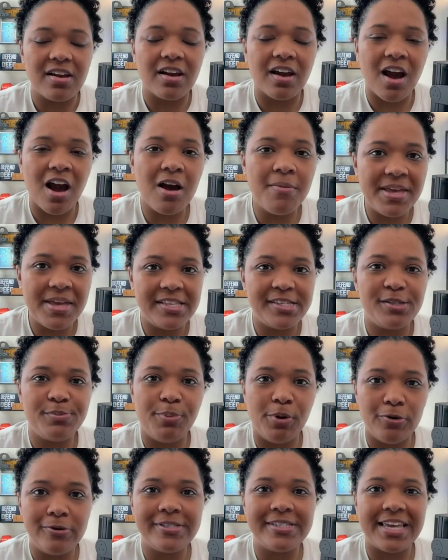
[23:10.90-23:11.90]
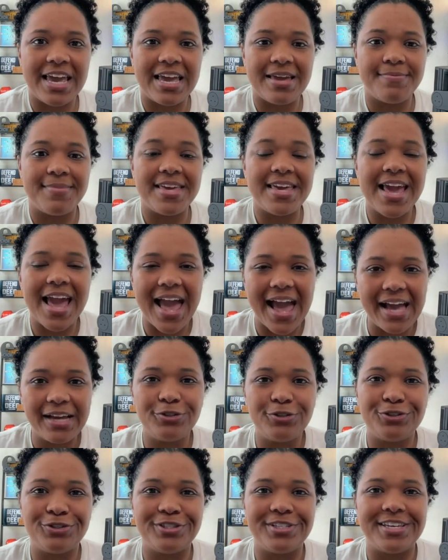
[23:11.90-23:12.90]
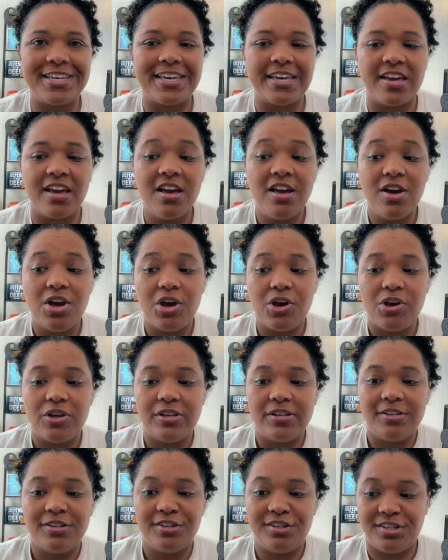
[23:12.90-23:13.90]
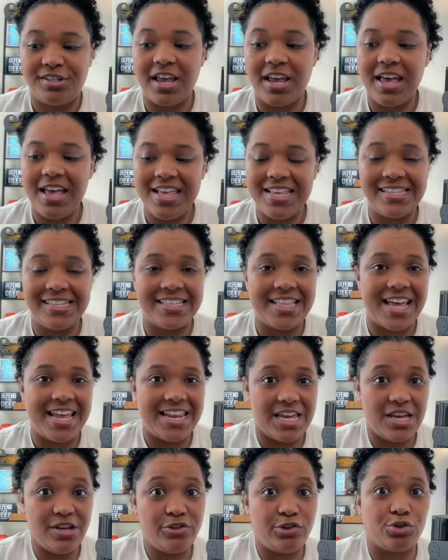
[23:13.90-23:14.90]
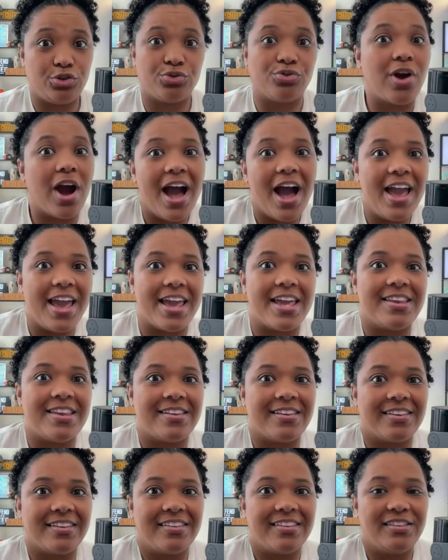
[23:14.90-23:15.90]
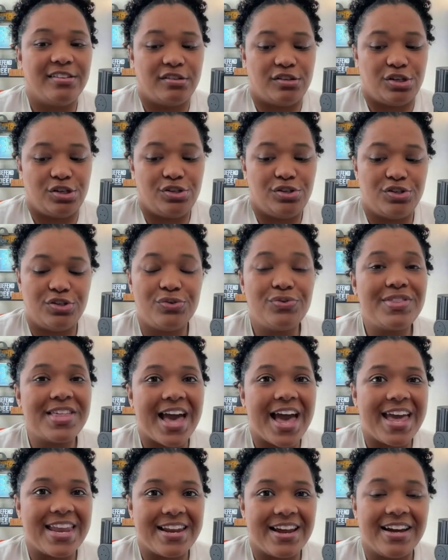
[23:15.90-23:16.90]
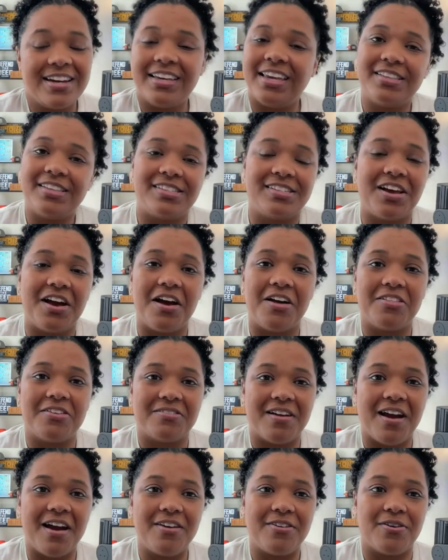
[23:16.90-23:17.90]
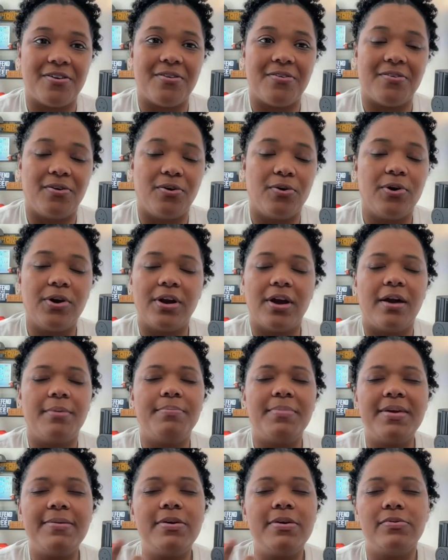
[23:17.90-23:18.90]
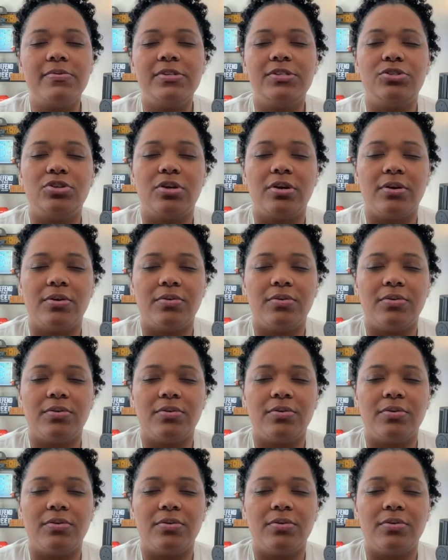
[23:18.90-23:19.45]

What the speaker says: comments post game, he actually says that he tried to do that against Colorado, or maybe it was